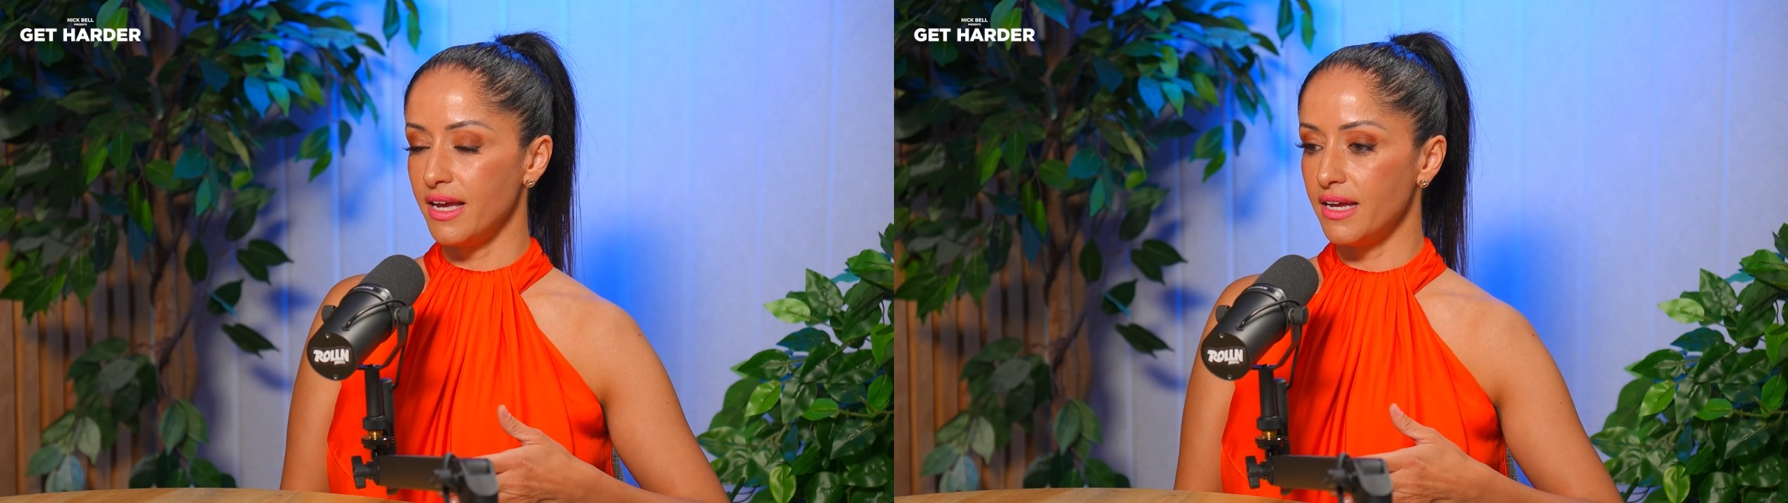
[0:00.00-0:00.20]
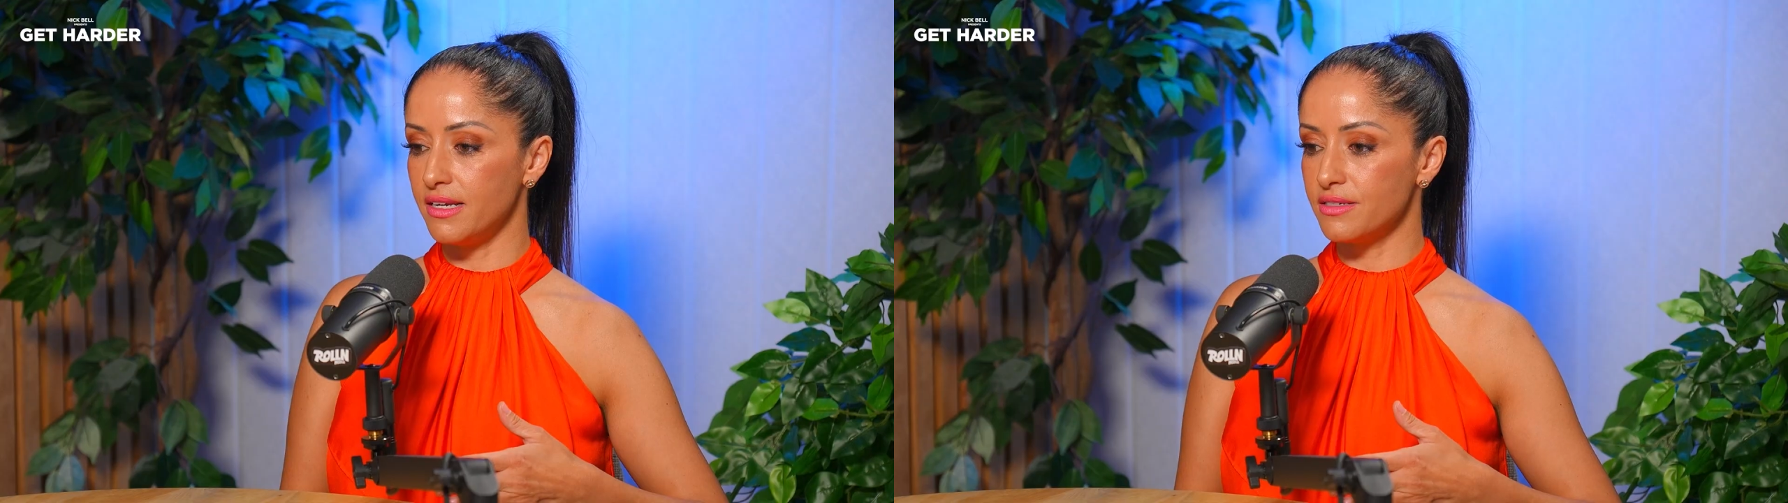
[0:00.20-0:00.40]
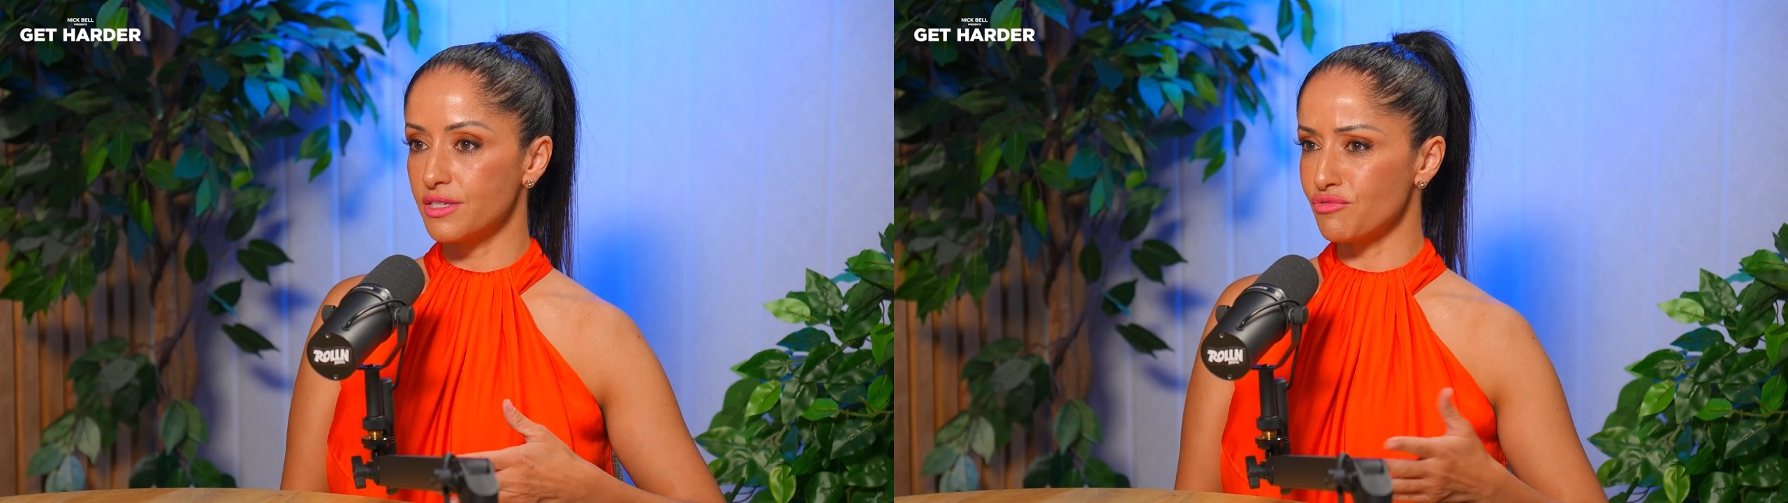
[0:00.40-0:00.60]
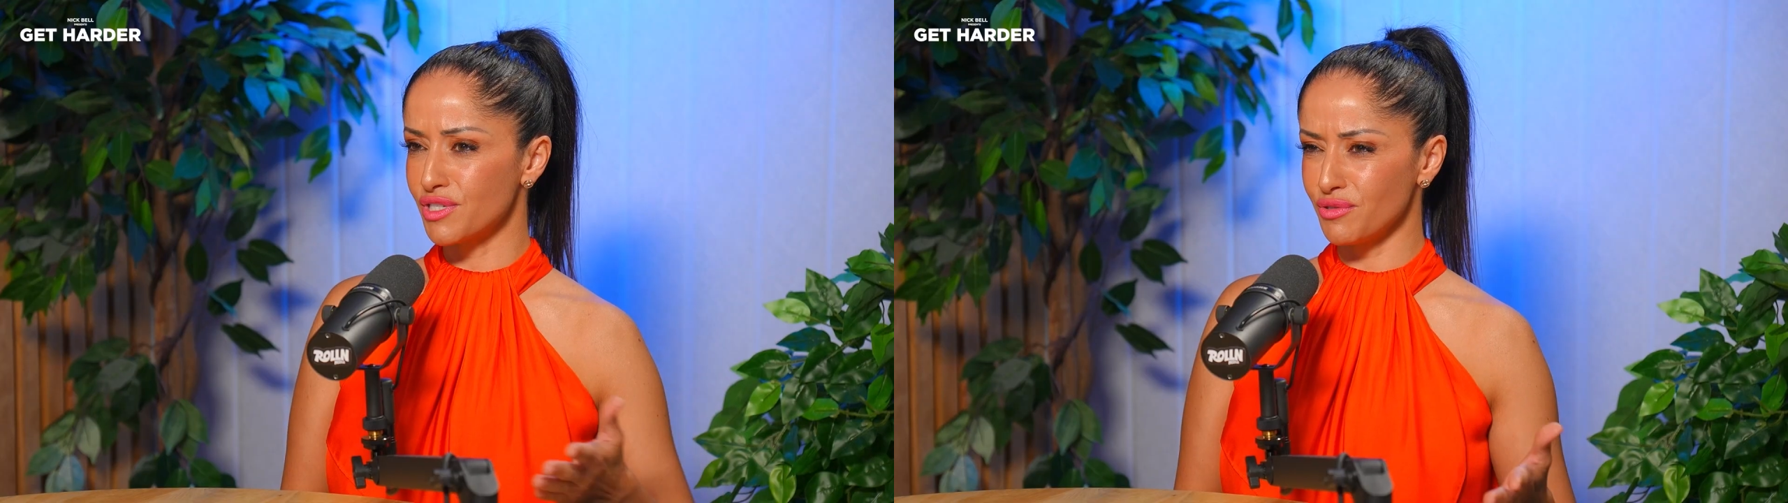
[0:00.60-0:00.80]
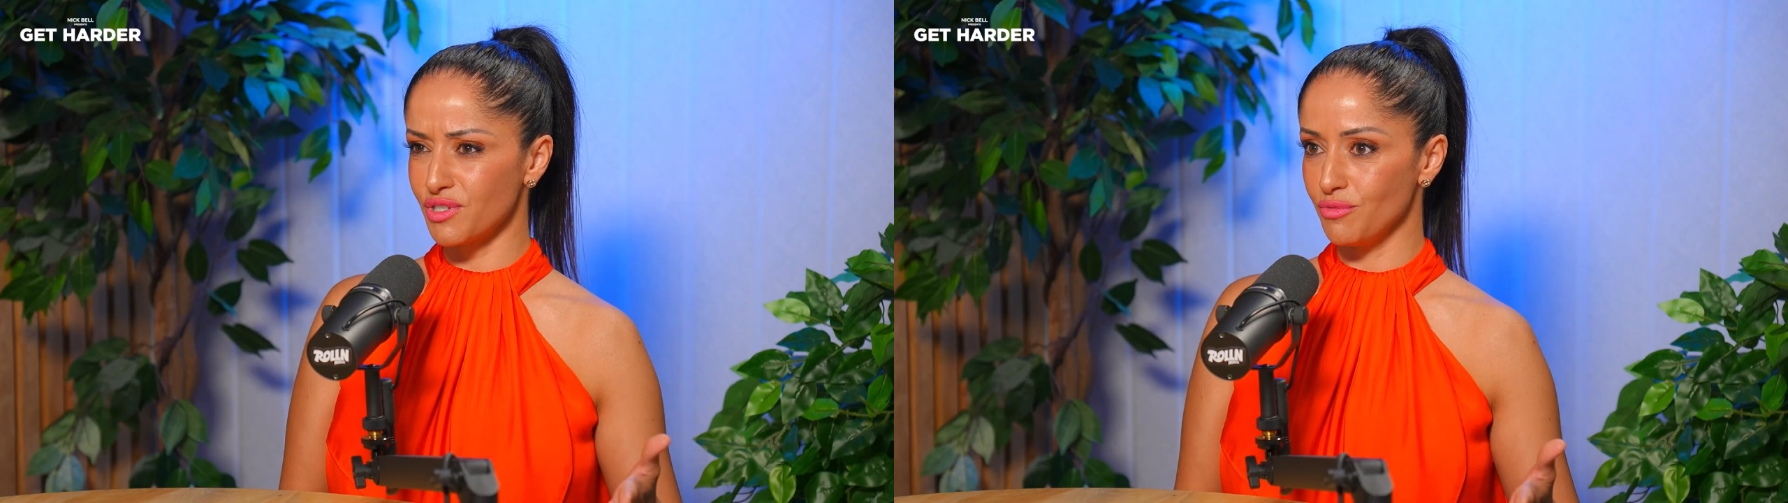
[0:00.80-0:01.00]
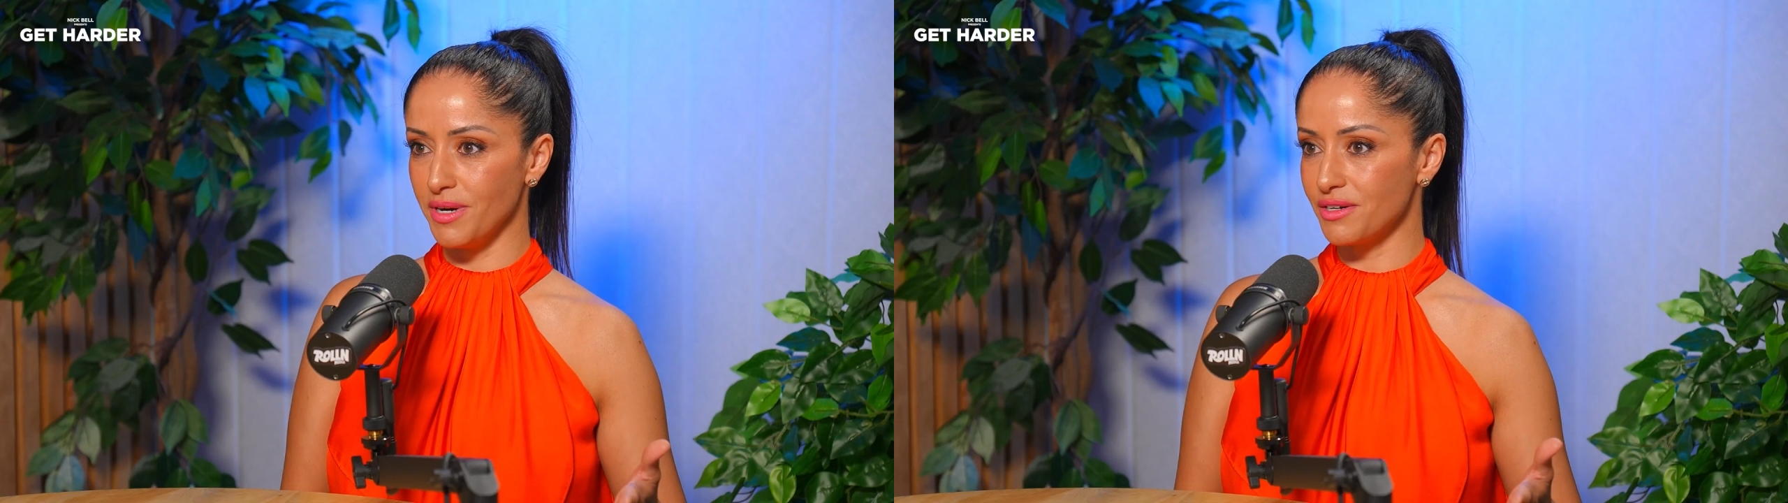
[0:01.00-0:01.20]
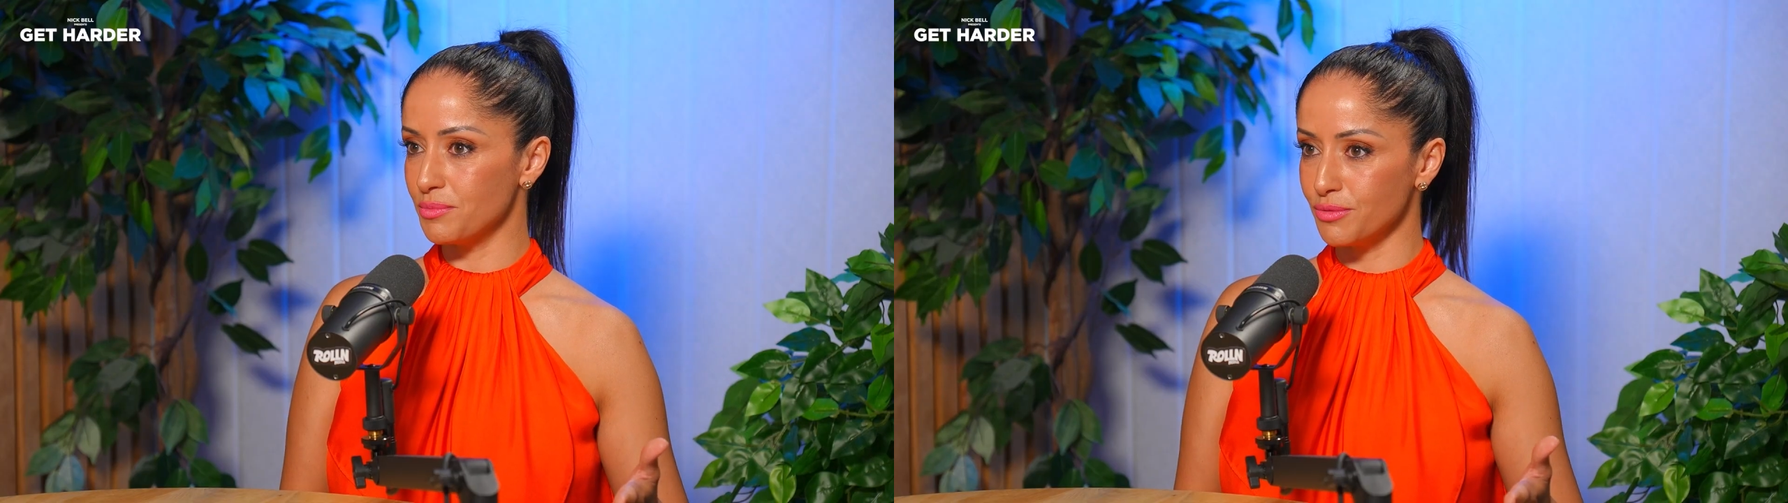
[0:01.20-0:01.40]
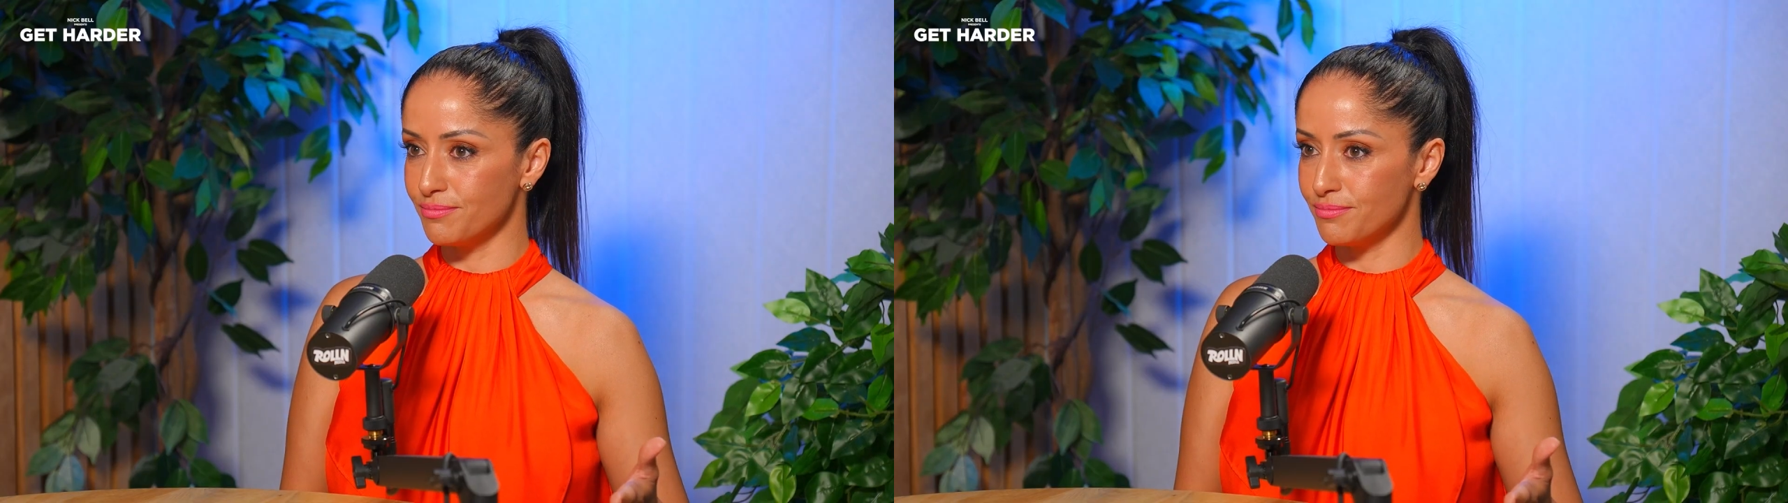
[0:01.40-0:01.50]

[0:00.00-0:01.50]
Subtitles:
And the results are remarkable.